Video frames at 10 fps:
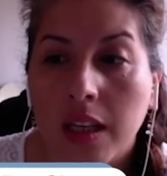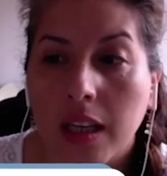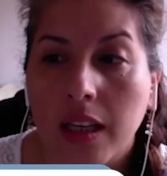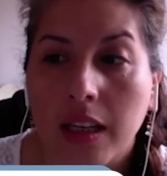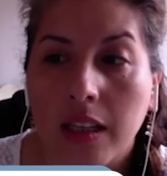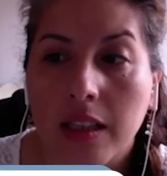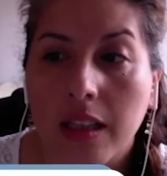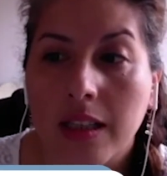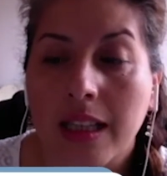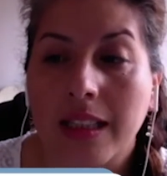and
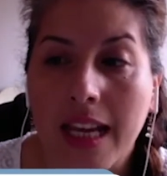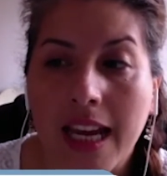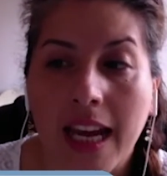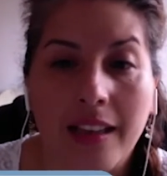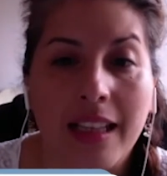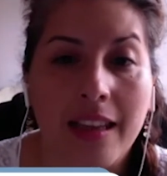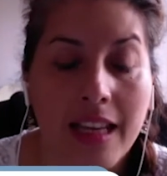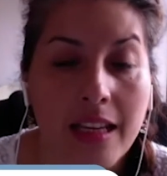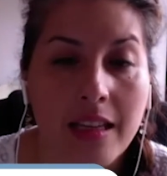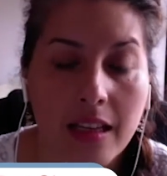the take care that
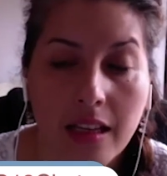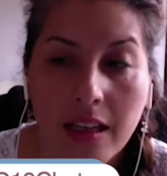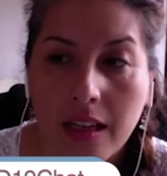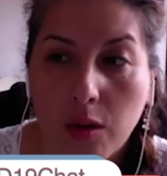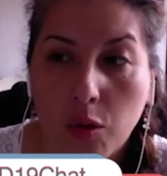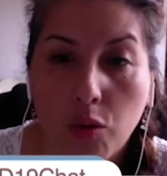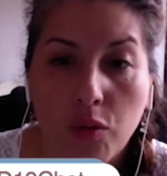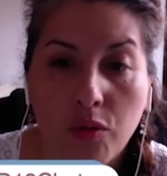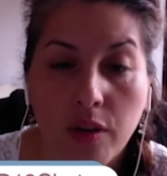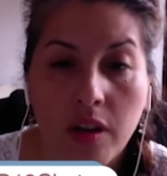they do
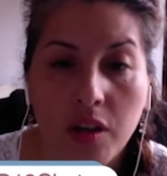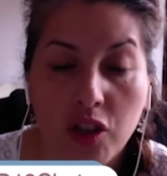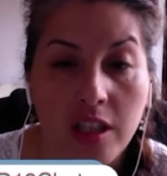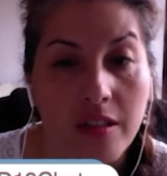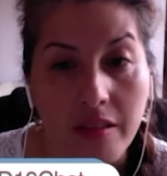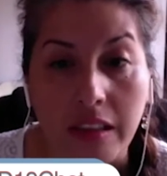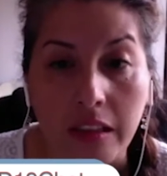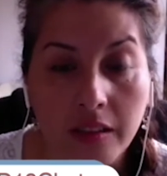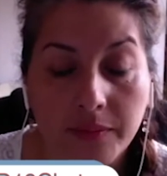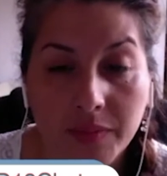for children,
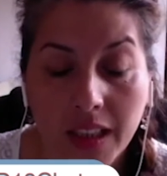or